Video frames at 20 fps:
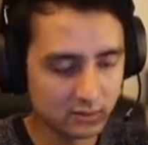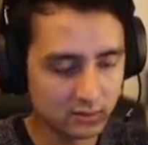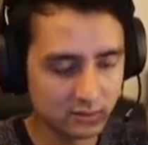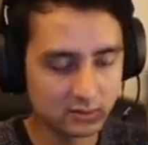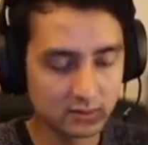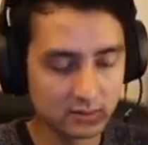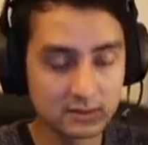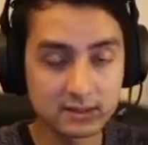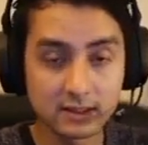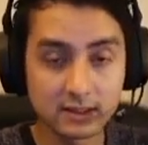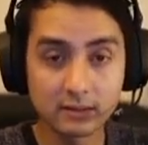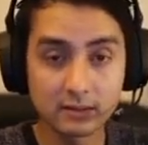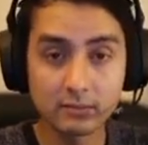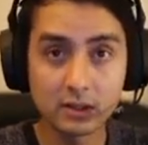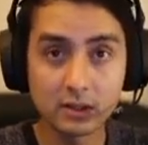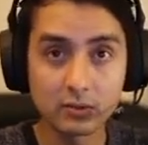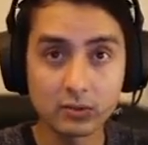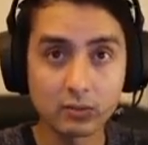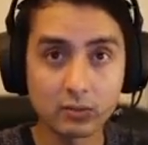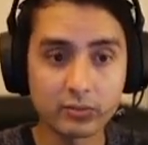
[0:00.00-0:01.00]
Just send me
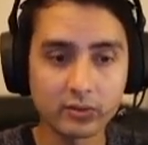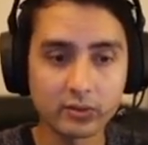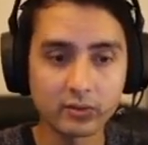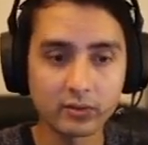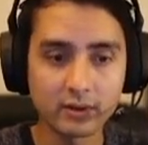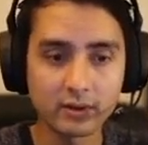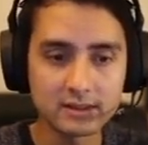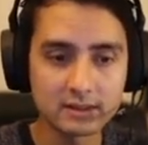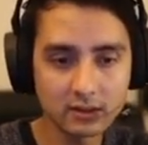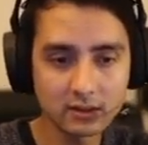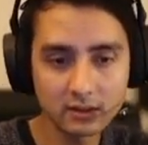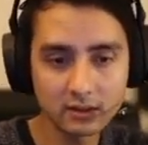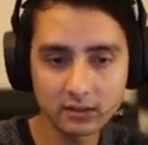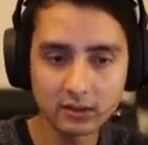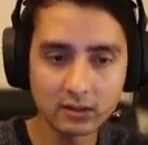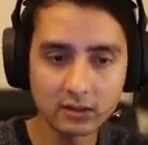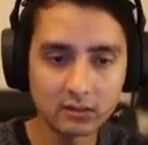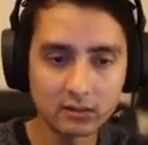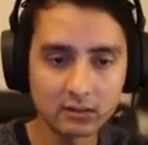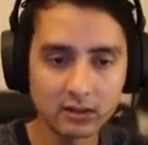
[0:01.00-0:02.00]
your progress, and
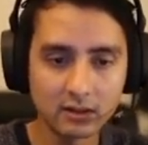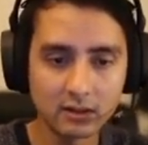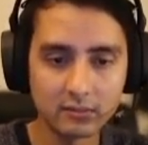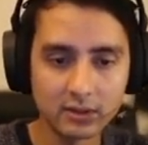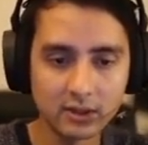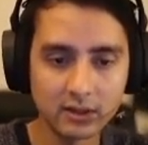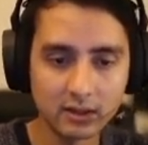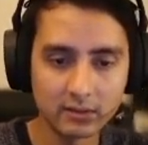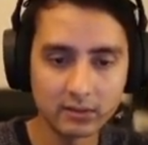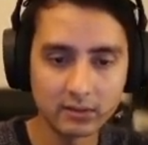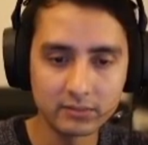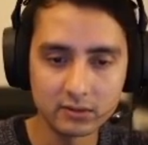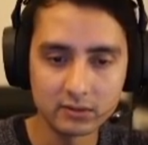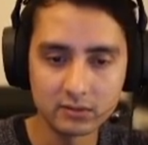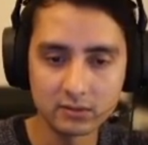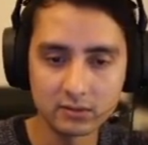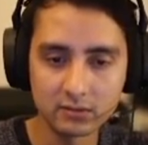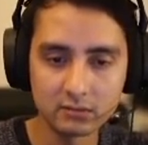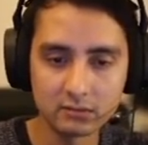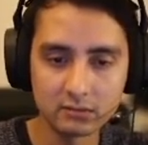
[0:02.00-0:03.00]
I'll be happy
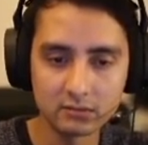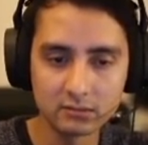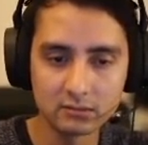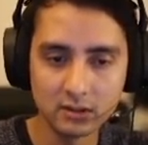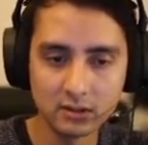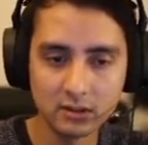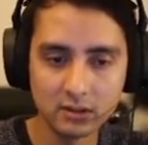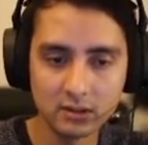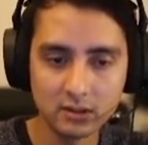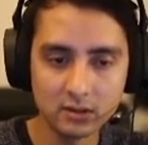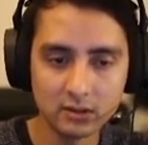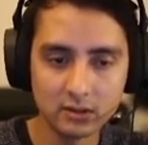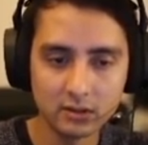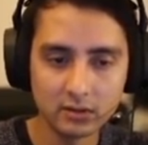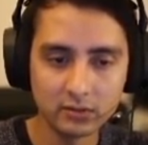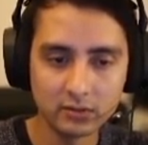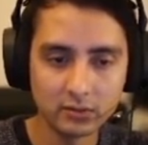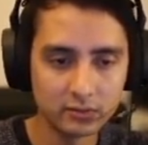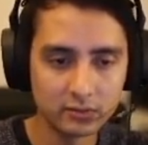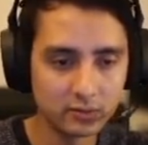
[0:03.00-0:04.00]
to
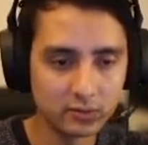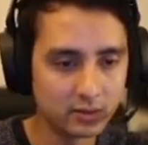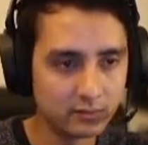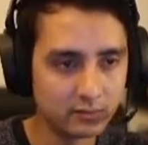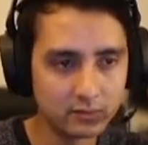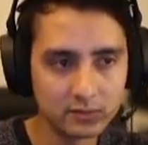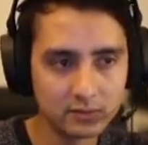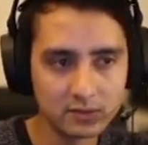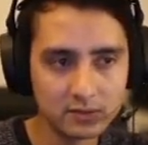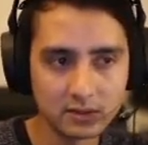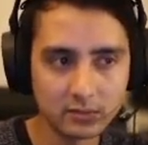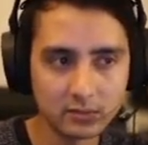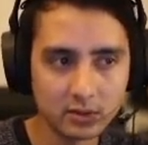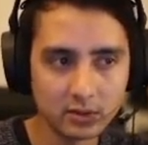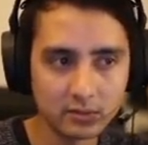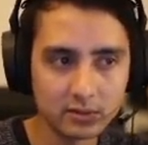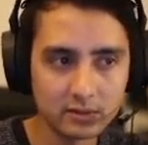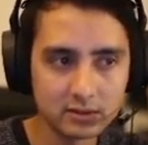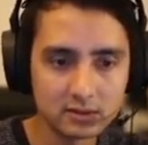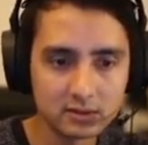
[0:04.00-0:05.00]
to give you some
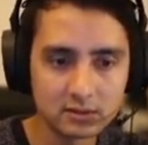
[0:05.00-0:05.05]
comments.